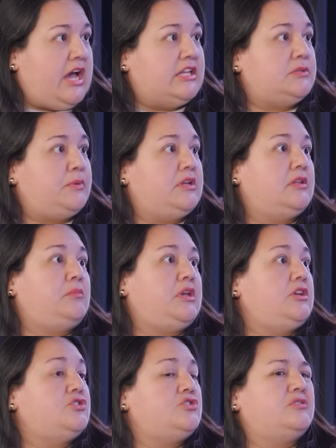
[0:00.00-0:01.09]
aspect, and
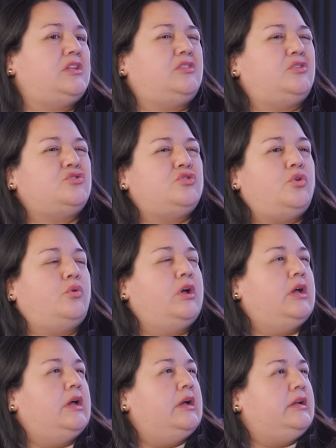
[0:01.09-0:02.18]
making sure that there's no
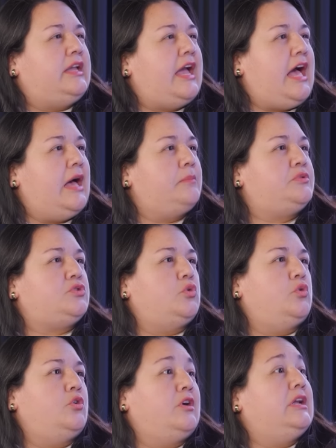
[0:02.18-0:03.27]
gaps
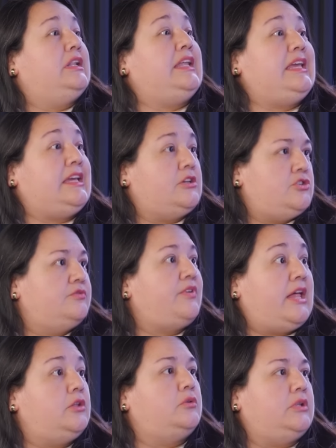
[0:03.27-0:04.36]
or leakage,
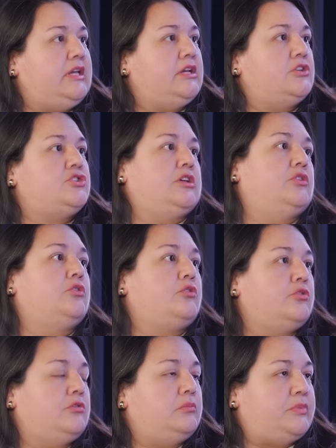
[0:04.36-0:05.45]
value leakage in their
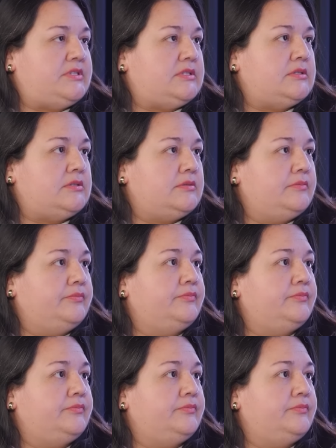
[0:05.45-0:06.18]
current business.